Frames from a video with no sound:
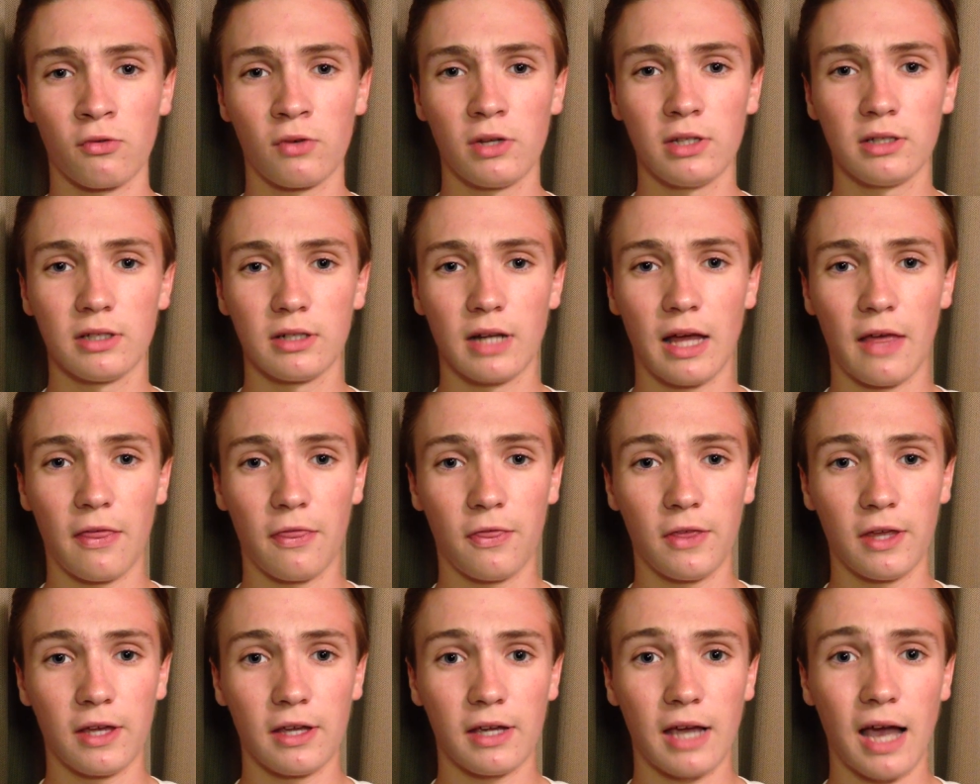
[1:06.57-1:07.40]
reason I
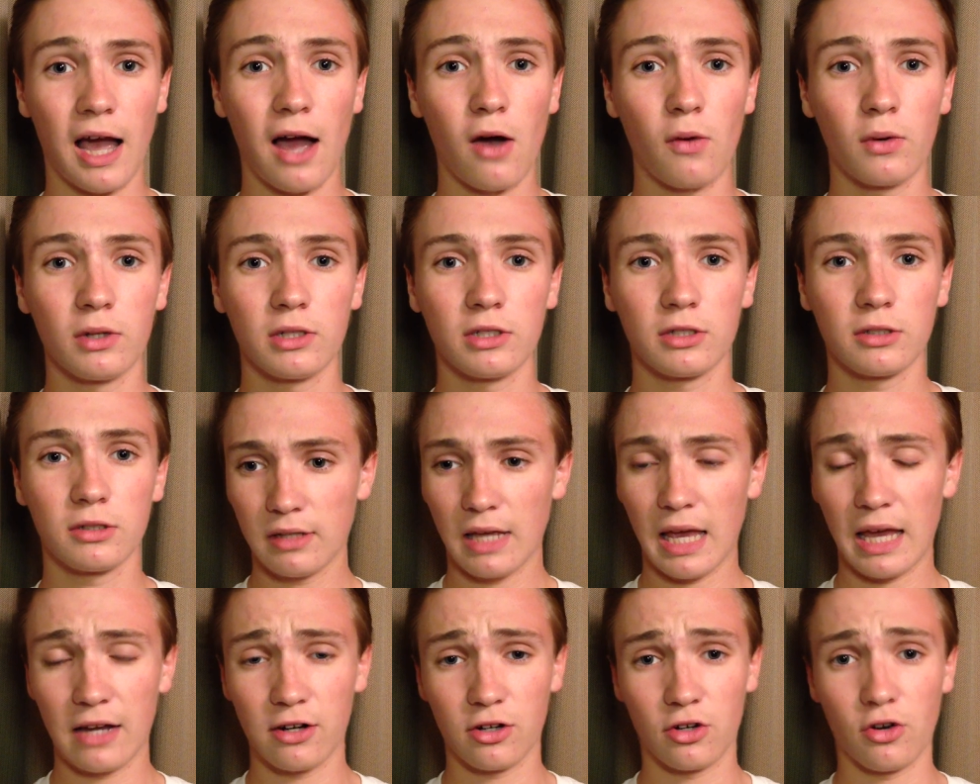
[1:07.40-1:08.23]
think how it's
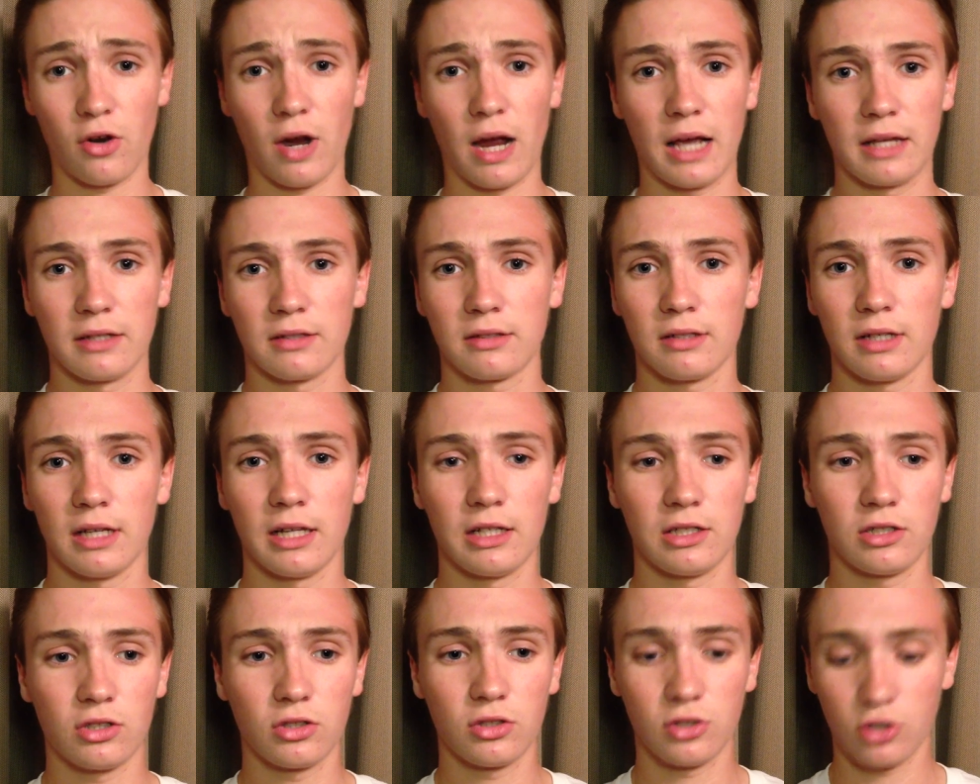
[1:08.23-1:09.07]
categorized.
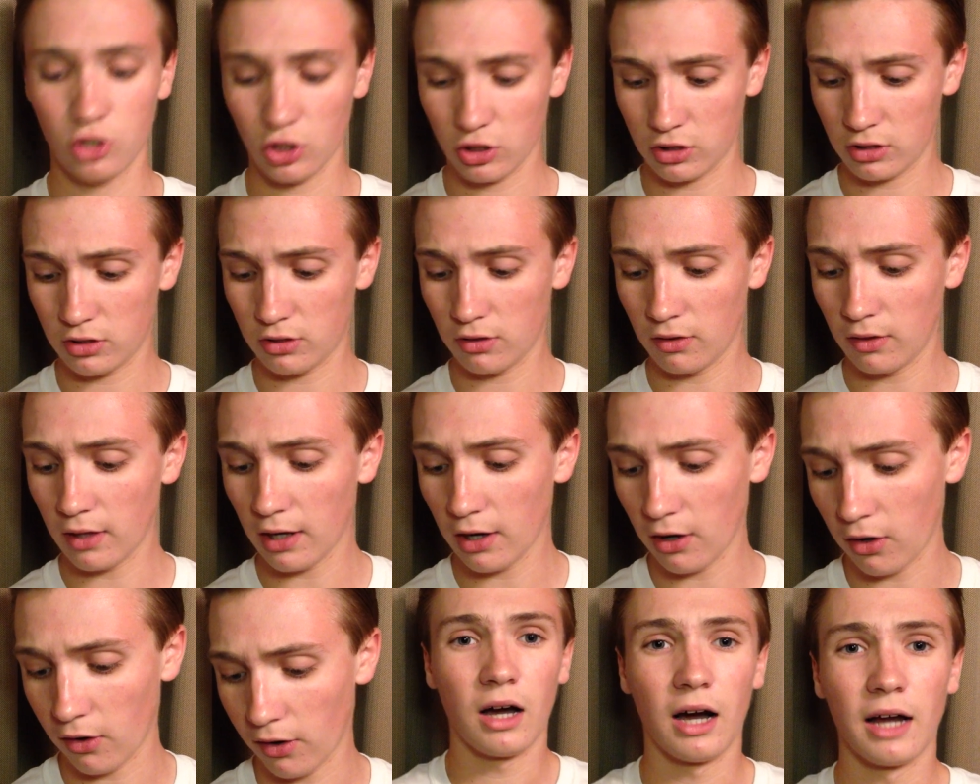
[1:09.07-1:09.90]
It's just
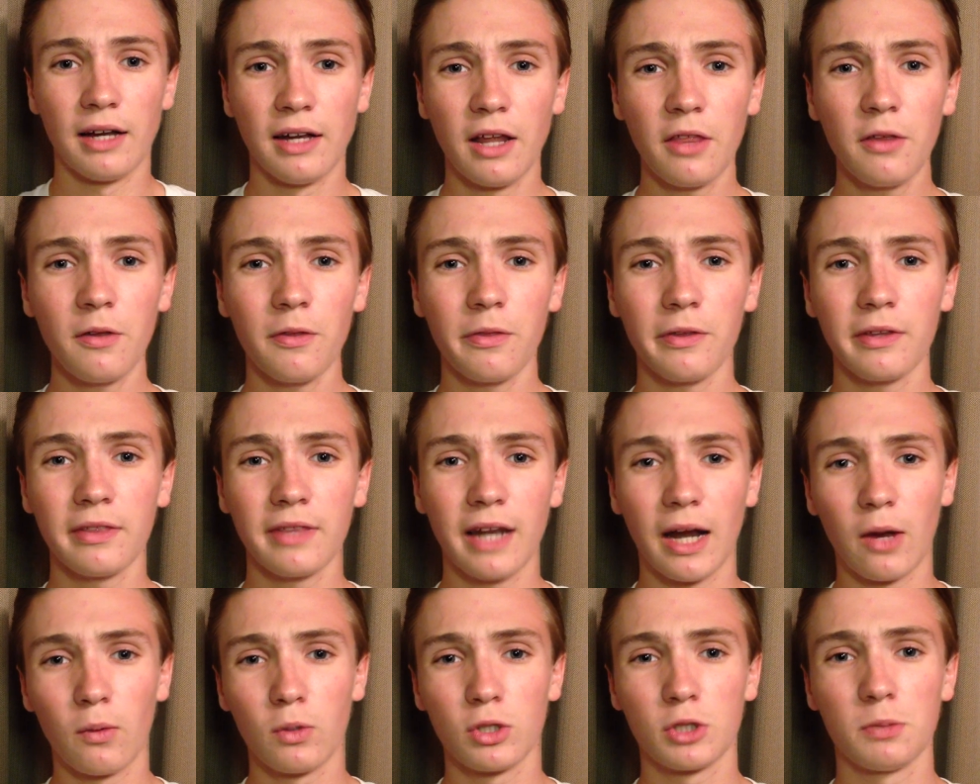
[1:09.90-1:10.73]
there. Another thing that
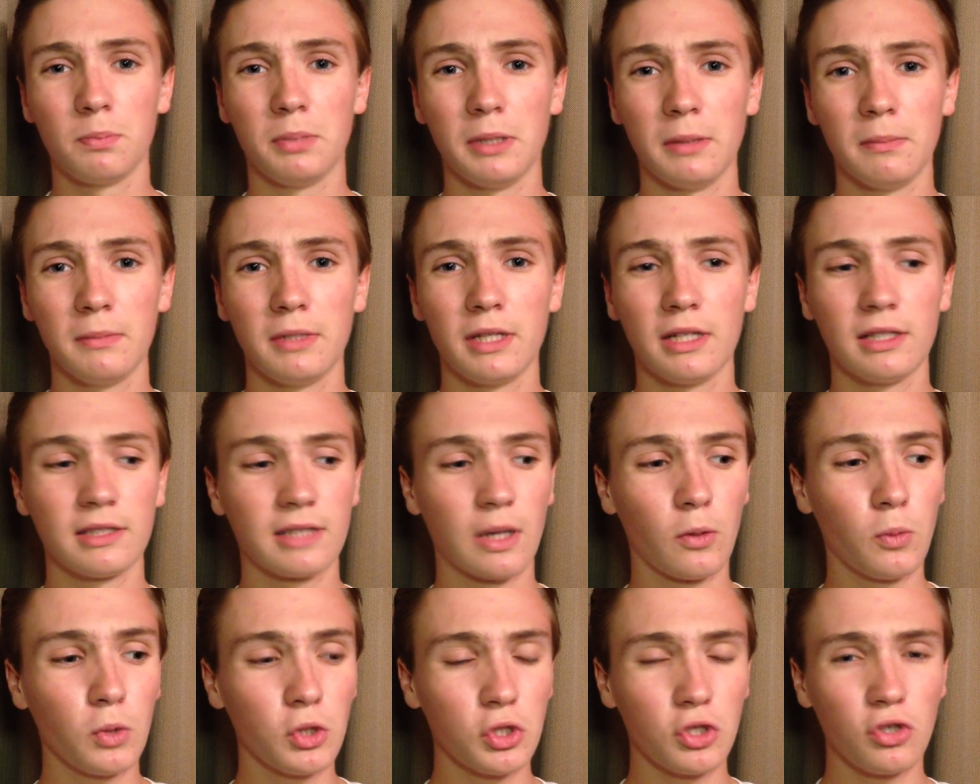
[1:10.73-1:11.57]
I wish Beme did is I
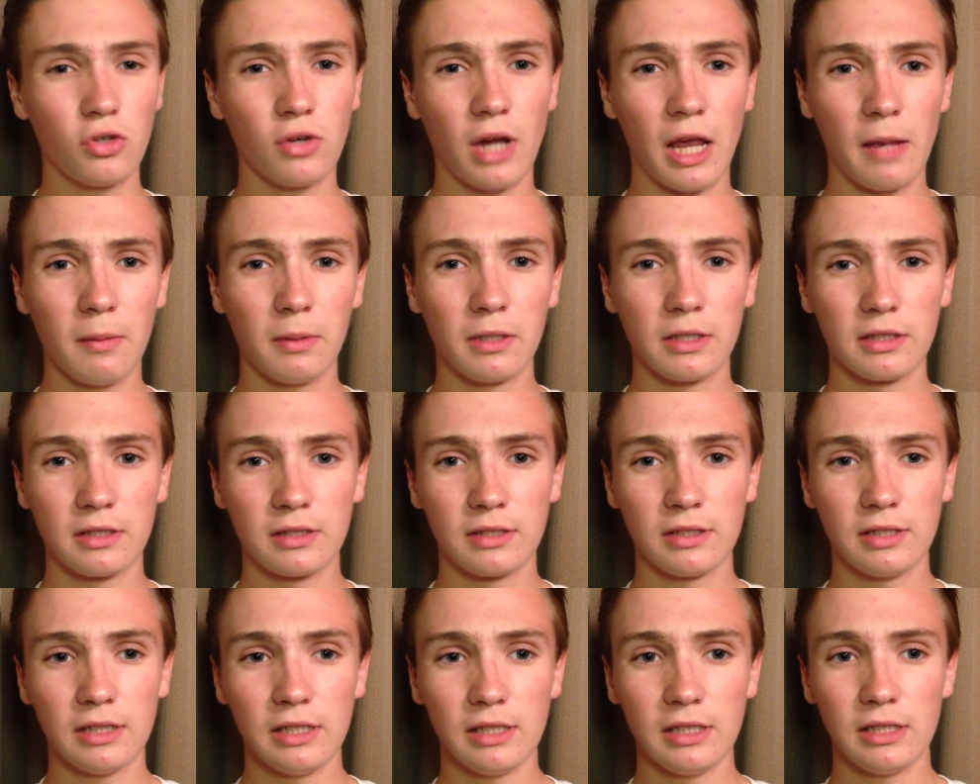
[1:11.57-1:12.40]
wish you were able to
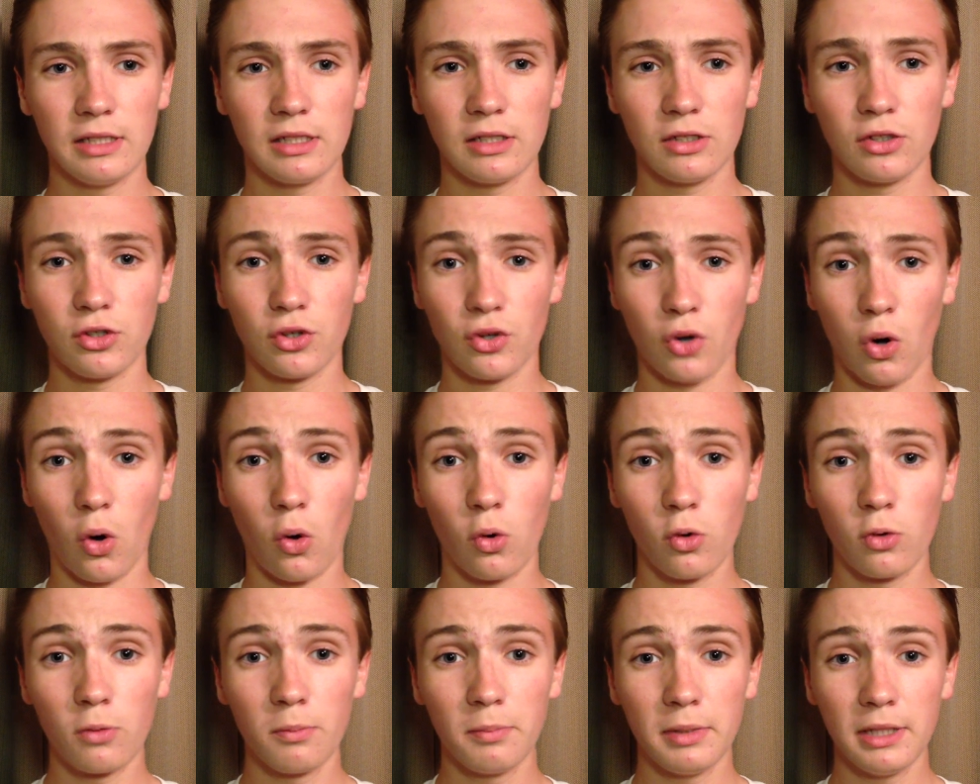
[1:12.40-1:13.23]
see your
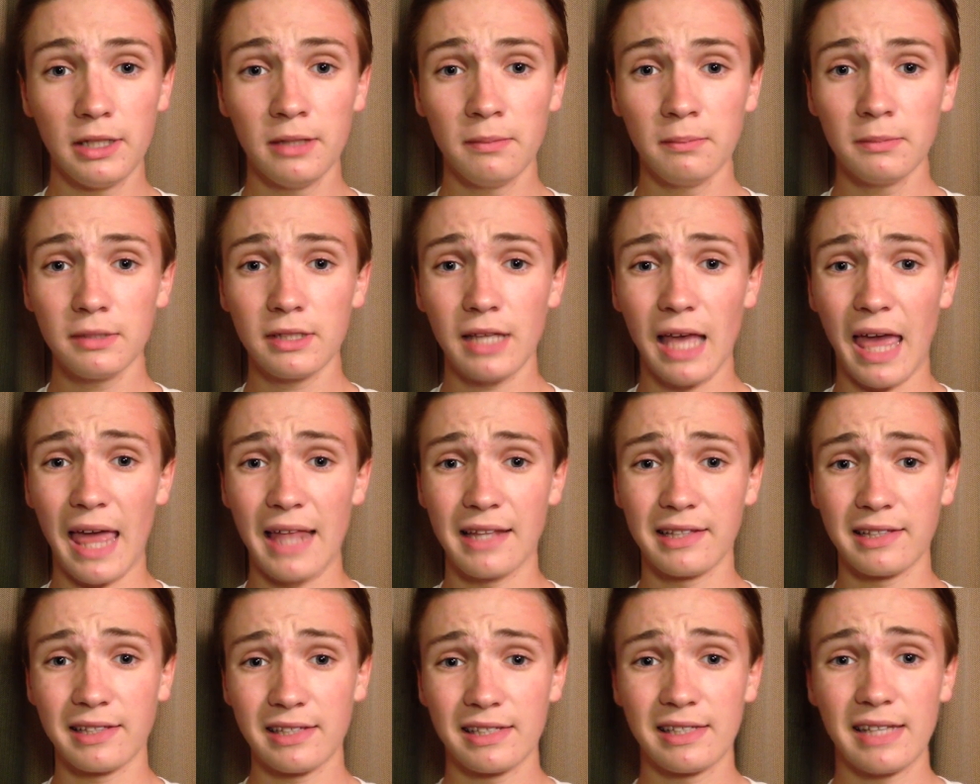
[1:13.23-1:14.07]
own beams
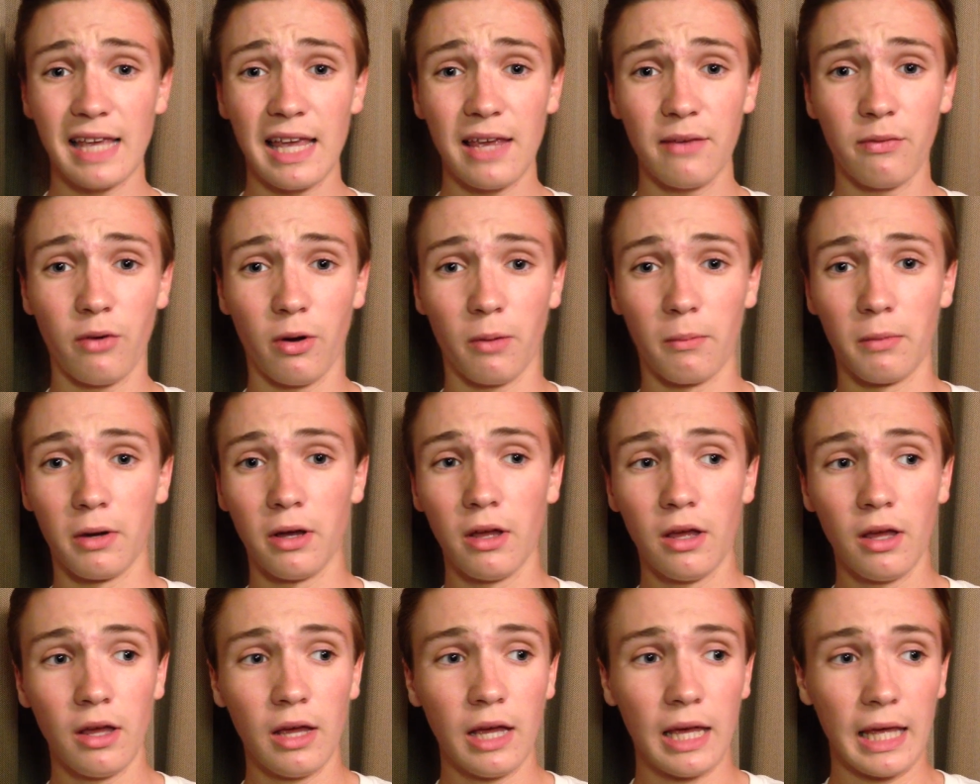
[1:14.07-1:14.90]
and save them.
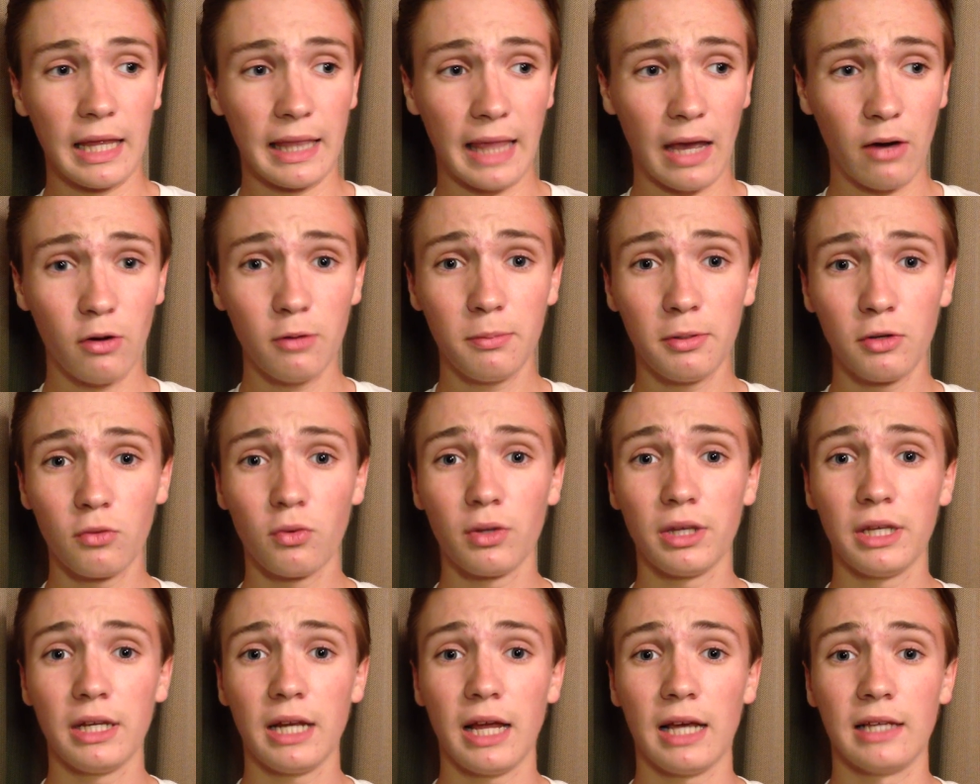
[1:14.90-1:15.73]
That would be
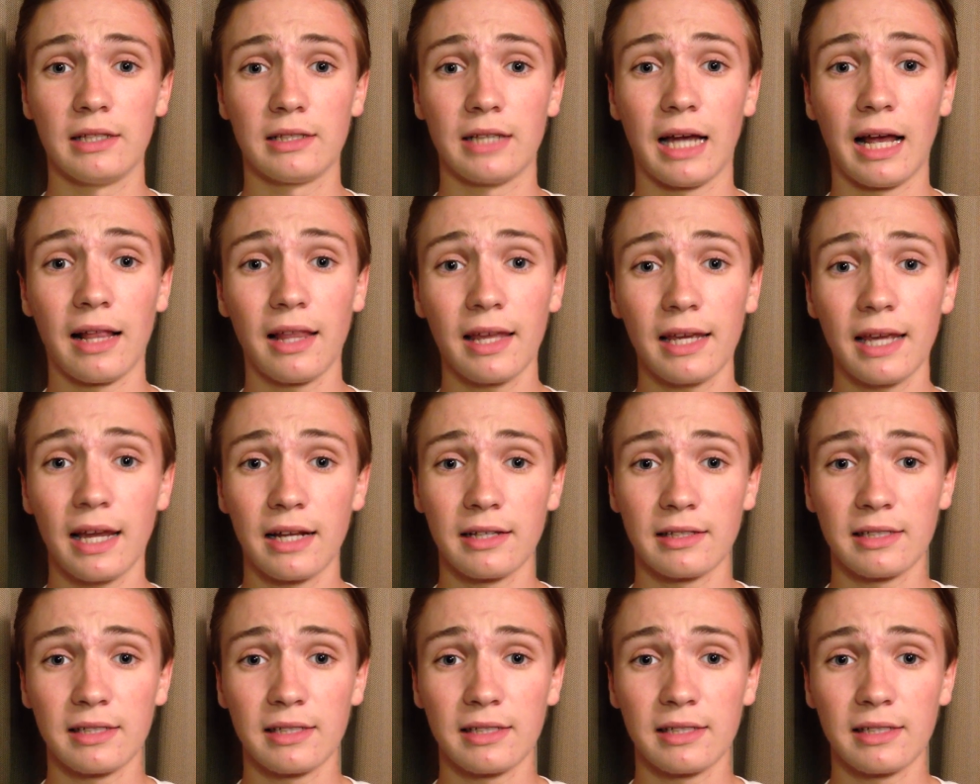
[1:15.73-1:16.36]
really nice. I like on